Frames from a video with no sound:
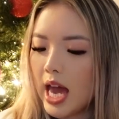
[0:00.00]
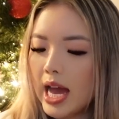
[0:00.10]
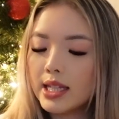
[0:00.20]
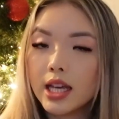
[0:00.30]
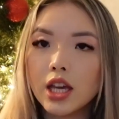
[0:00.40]

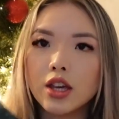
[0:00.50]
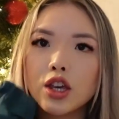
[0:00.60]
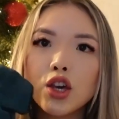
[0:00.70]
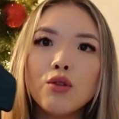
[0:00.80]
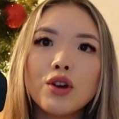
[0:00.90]
And it's
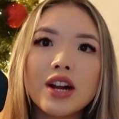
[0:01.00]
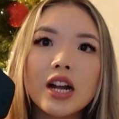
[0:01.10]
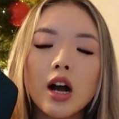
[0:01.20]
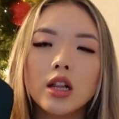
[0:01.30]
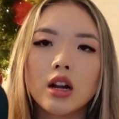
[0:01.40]
a cute
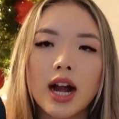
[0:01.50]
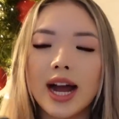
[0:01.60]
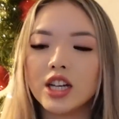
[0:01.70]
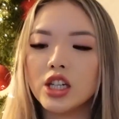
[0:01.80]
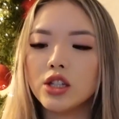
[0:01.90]
green color.
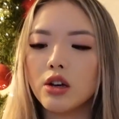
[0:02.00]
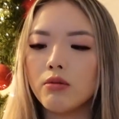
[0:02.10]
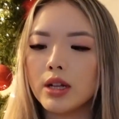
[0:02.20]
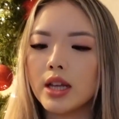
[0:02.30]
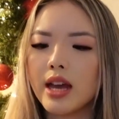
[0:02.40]
I actually
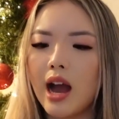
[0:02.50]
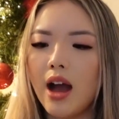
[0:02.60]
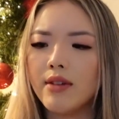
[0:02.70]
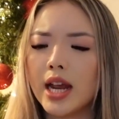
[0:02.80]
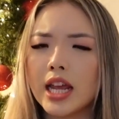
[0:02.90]
don't really
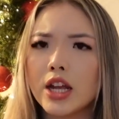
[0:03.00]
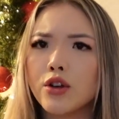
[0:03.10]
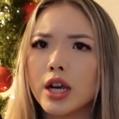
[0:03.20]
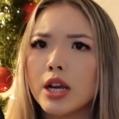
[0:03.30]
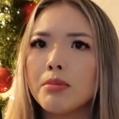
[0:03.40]
have any
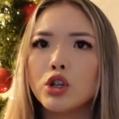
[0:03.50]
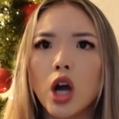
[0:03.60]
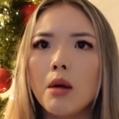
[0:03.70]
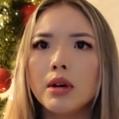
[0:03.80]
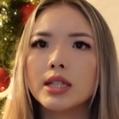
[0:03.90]
green
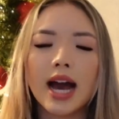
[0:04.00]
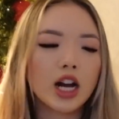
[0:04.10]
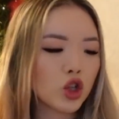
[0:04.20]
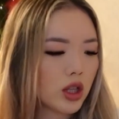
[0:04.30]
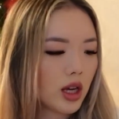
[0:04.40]
pajamas
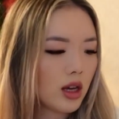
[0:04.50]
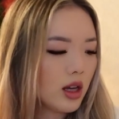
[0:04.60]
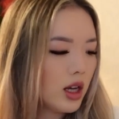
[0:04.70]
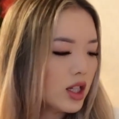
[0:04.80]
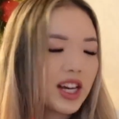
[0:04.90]
actually.